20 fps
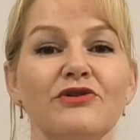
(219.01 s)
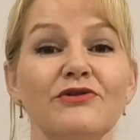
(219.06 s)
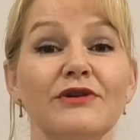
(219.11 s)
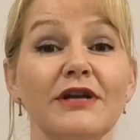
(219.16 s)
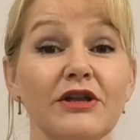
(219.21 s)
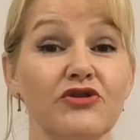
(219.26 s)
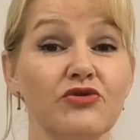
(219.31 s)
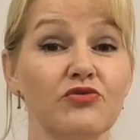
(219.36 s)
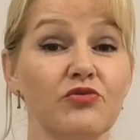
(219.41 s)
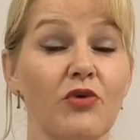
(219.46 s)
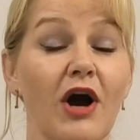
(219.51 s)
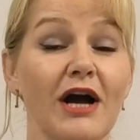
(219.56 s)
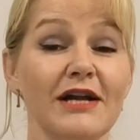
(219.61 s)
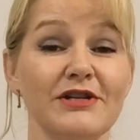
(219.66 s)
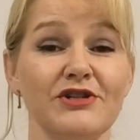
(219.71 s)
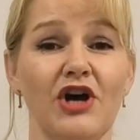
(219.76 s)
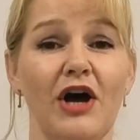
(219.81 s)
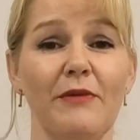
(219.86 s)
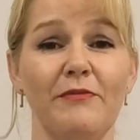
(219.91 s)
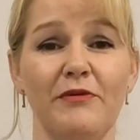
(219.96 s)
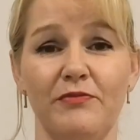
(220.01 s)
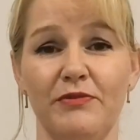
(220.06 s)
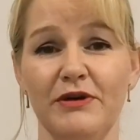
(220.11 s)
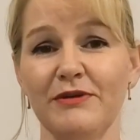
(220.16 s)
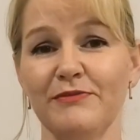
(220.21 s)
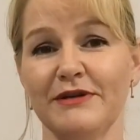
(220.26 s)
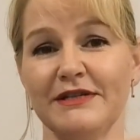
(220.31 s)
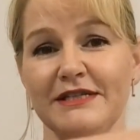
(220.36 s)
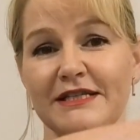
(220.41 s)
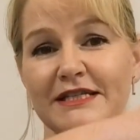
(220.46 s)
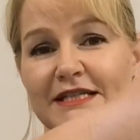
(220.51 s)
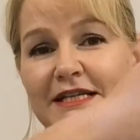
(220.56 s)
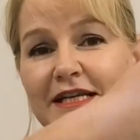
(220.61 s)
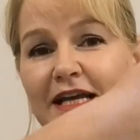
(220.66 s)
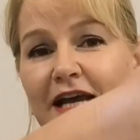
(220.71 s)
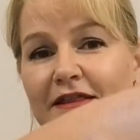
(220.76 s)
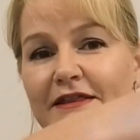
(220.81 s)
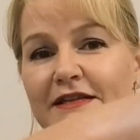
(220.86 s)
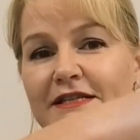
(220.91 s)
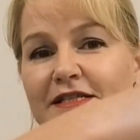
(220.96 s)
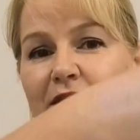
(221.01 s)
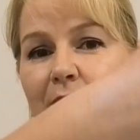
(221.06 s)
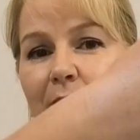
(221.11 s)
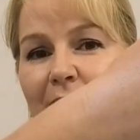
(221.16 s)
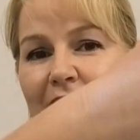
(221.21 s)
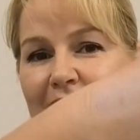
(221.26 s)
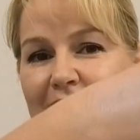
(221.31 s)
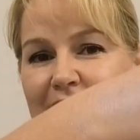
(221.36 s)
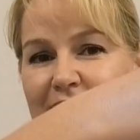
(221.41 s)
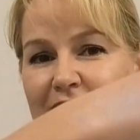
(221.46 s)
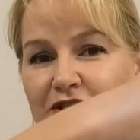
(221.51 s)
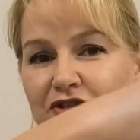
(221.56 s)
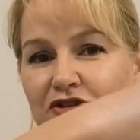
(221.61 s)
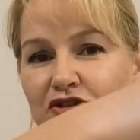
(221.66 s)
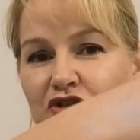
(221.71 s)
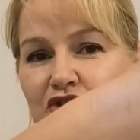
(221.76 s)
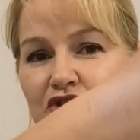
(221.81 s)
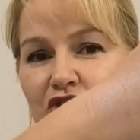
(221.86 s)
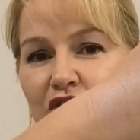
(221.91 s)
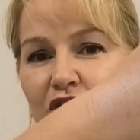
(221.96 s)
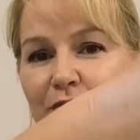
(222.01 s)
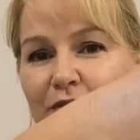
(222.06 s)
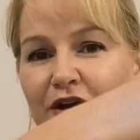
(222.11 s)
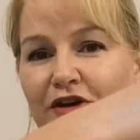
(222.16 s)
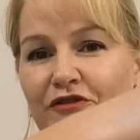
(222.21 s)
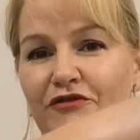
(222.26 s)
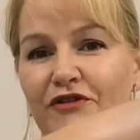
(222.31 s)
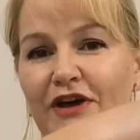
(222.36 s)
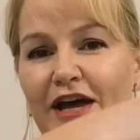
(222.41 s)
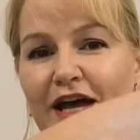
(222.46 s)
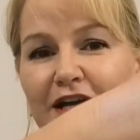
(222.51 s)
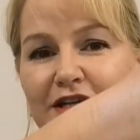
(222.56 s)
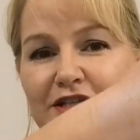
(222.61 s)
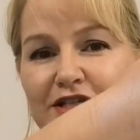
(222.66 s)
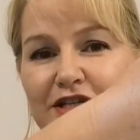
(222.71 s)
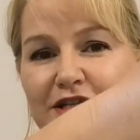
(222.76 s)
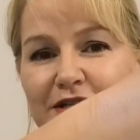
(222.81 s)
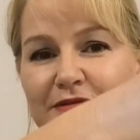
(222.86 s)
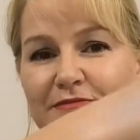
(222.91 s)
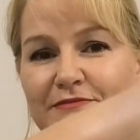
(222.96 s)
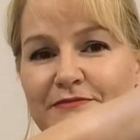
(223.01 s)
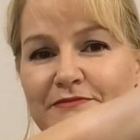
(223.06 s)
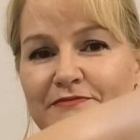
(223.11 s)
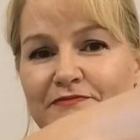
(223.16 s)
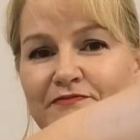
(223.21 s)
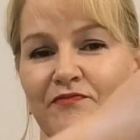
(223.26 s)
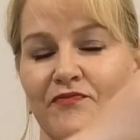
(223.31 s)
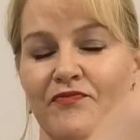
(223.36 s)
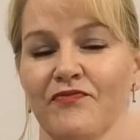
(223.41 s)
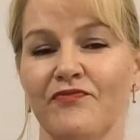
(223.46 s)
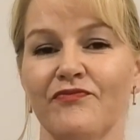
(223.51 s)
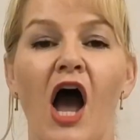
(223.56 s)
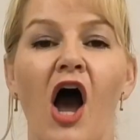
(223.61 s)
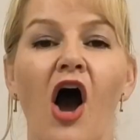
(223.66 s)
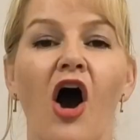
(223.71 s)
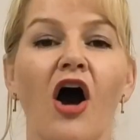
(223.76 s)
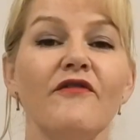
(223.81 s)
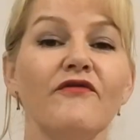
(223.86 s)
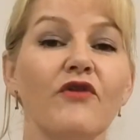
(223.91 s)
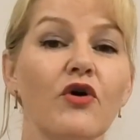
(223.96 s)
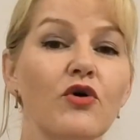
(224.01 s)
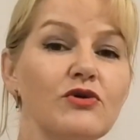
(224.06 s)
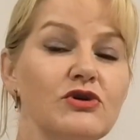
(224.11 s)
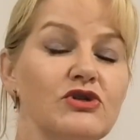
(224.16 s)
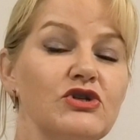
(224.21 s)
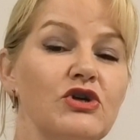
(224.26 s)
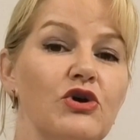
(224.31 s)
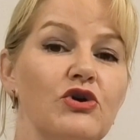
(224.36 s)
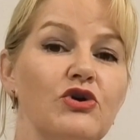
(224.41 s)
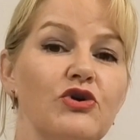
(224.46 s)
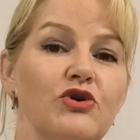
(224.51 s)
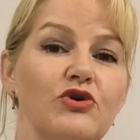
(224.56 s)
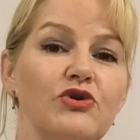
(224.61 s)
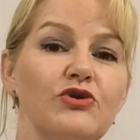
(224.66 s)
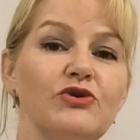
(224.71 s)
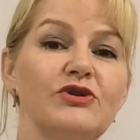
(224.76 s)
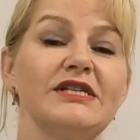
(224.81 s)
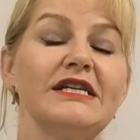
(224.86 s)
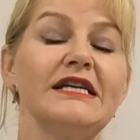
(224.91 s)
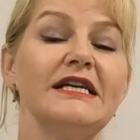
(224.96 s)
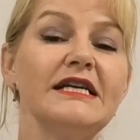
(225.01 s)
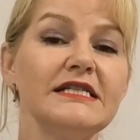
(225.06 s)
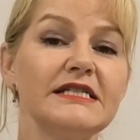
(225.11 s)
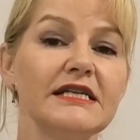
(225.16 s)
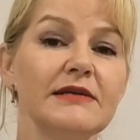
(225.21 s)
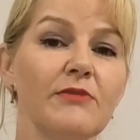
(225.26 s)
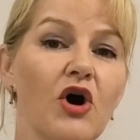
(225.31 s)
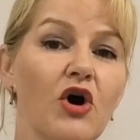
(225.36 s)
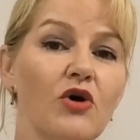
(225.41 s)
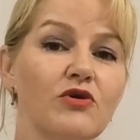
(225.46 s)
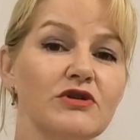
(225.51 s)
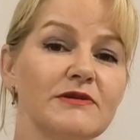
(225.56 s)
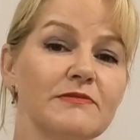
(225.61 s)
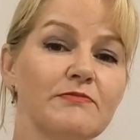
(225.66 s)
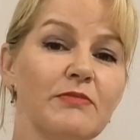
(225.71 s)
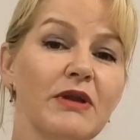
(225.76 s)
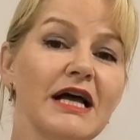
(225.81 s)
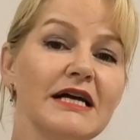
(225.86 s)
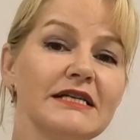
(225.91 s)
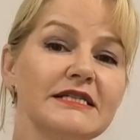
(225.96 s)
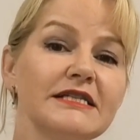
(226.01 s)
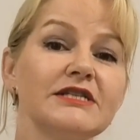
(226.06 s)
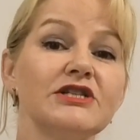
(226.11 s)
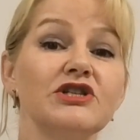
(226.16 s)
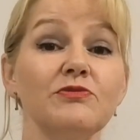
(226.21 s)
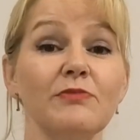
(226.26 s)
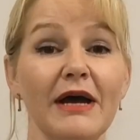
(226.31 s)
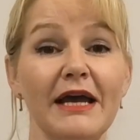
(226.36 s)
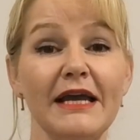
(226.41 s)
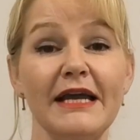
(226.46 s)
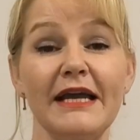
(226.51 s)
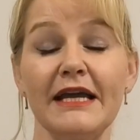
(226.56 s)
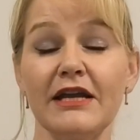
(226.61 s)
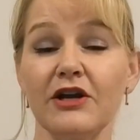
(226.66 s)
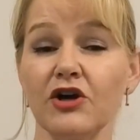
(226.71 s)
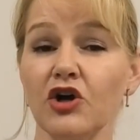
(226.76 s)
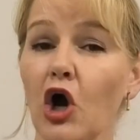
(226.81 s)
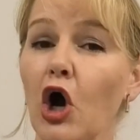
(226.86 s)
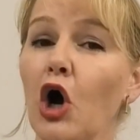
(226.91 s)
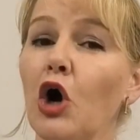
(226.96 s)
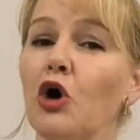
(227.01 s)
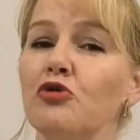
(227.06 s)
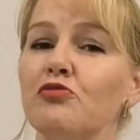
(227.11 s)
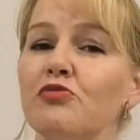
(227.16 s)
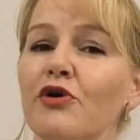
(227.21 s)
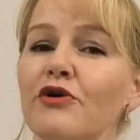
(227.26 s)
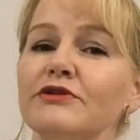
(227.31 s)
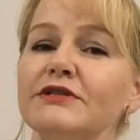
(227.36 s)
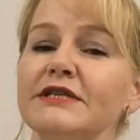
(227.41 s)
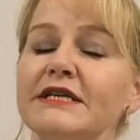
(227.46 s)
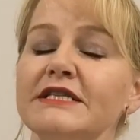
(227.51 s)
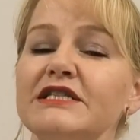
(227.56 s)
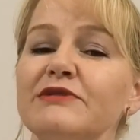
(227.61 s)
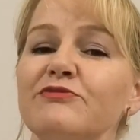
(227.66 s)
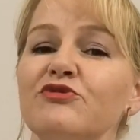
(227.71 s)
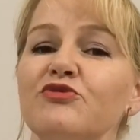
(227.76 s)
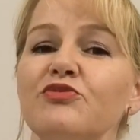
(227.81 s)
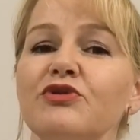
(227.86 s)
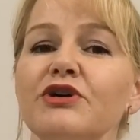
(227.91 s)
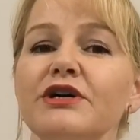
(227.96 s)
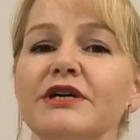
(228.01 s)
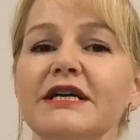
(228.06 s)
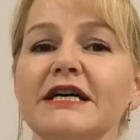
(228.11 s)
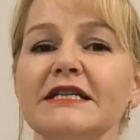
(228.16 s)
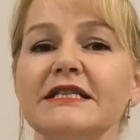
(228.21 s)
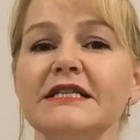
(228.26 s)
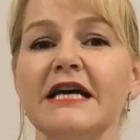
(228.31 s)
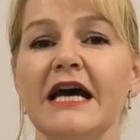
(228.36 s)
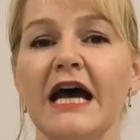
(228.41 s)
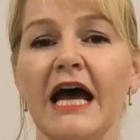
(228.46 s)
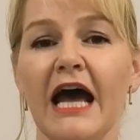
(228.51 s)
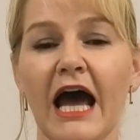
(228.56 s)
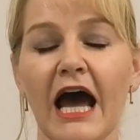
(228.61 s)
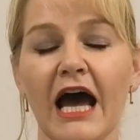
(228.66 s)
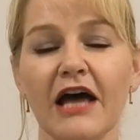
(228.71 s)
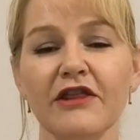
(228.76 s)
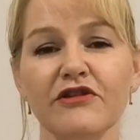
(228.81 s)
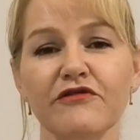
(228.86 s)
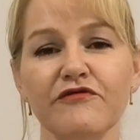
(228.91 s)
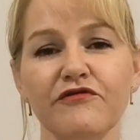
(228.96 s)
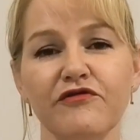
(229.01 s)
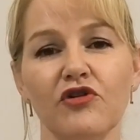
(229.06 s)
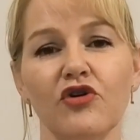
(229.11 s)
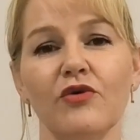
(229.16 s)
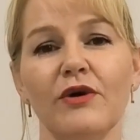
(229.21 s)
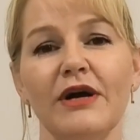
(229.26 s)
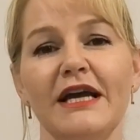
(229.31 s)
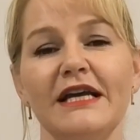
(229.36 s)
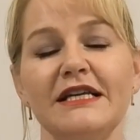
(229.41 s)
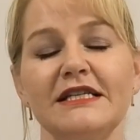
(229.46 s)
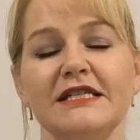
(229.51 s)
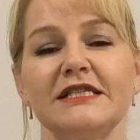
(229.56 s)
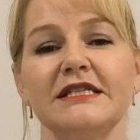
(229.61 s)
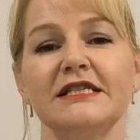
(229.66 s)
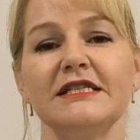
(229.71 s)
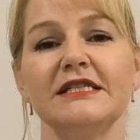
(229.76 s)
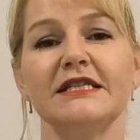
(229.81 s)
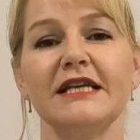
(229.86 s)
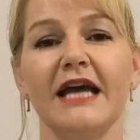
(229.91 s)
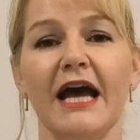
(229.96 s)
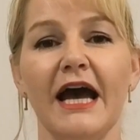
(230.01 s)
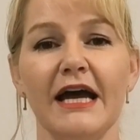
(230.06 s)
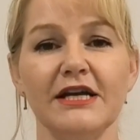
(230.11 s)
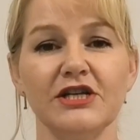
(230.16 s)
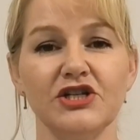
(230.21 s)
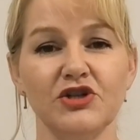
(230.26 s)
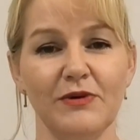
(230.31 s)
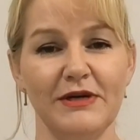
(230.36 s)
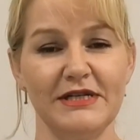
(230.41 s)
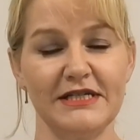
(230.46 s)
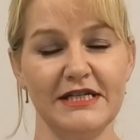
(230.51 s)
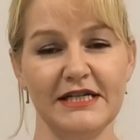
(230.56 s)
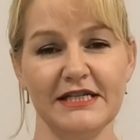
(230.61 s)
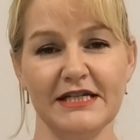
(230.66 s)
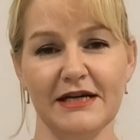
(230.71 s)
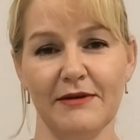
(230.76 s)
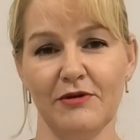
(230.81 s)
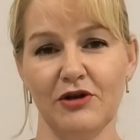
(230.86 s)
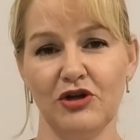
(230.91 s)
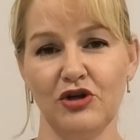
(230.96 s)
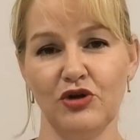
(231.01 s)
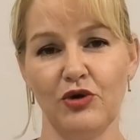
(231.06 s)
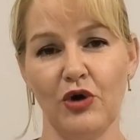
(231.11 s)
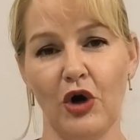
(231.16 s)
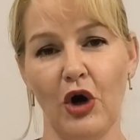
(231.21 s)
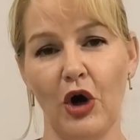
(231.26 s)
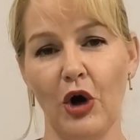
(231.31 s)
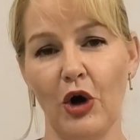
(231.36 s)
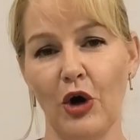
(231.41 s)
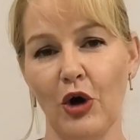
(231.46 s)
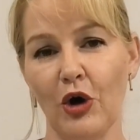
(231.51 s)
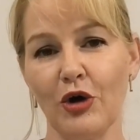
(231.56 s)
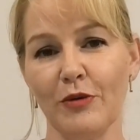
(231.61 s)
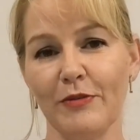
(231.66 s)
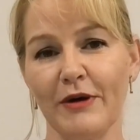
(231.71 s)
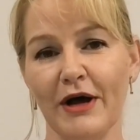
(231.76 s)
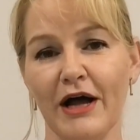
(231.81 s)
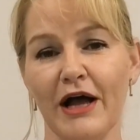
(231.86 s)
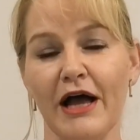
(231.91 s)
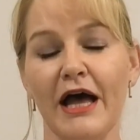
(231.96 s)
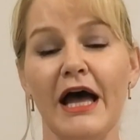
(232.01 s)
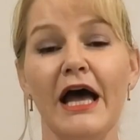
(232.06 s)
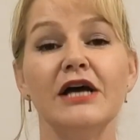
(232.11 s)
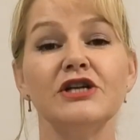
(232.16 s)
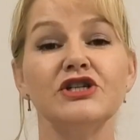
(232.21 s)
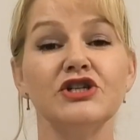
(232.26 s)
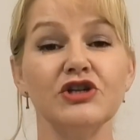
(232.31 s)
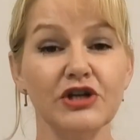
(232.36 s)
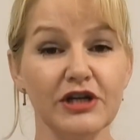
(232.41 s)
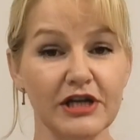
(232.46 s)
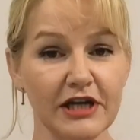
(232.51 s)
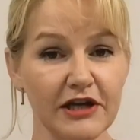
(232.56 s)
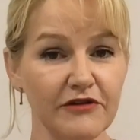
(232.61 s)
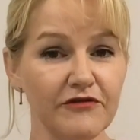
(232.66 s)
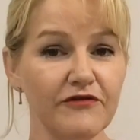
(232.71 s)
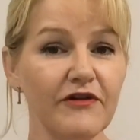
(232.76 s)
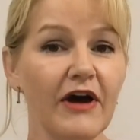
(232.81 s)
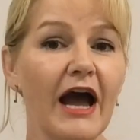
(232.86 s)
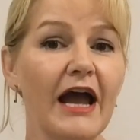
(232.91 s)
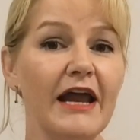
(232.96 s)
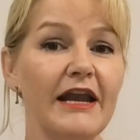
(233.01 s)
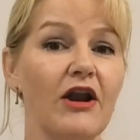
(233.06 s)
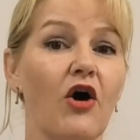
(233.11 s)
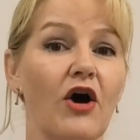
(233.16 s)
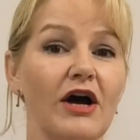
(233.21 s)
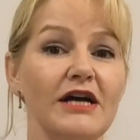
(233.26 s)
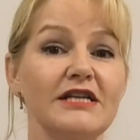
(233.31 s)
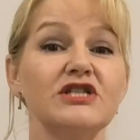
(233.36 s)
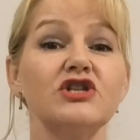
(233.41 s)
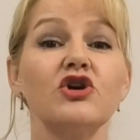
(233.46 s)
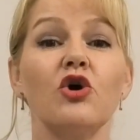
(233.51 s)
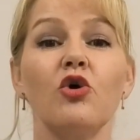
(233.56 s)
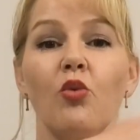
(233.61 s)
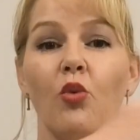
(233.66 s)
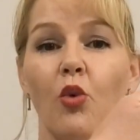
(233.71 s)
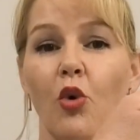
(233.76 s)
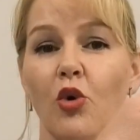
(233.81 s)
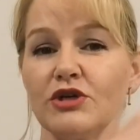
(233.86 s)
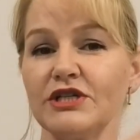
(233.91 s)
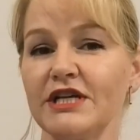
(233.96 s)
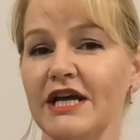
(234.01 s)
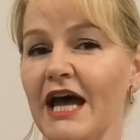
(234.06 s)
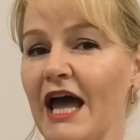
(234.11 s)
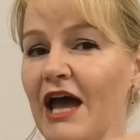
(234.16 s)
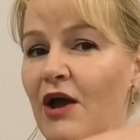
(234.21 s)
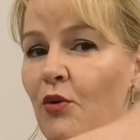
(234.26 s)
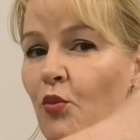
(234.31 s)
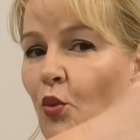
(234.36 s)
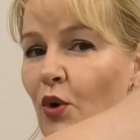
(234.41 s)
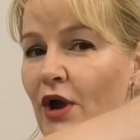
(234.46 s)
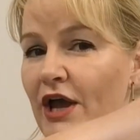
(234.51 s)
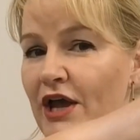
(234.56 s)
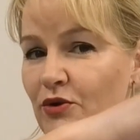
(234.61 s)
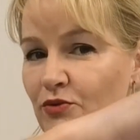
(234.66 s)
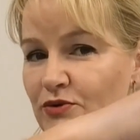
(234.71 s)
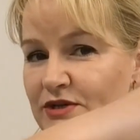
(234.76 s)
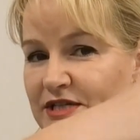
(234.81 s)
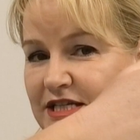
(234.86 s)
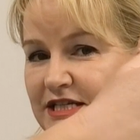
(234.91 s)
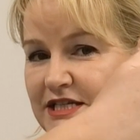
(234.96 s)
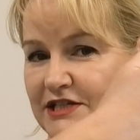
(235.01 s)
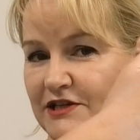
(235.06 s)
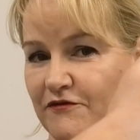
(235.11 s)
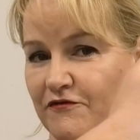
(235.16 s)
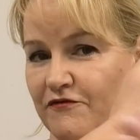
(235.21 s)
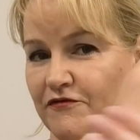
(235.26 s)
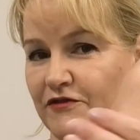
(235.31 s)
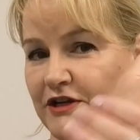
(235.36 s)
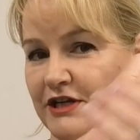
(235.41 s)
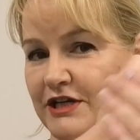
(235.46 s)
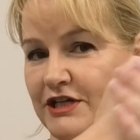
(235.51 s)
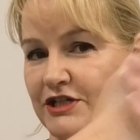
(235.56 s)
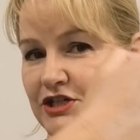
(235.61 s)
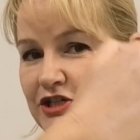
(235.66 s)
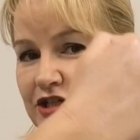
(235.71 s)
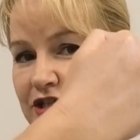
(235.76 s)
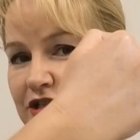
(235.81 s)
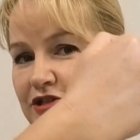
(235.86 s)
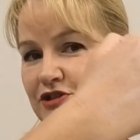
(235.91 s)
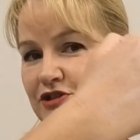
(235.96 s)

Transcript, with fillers: you need the right type of pigments to get this amazing strobing effect. I've also used Easy Mulse Plus to make it a cold processable product and the Flora Esters K20W jojoba to give a nice water and wear resistant finish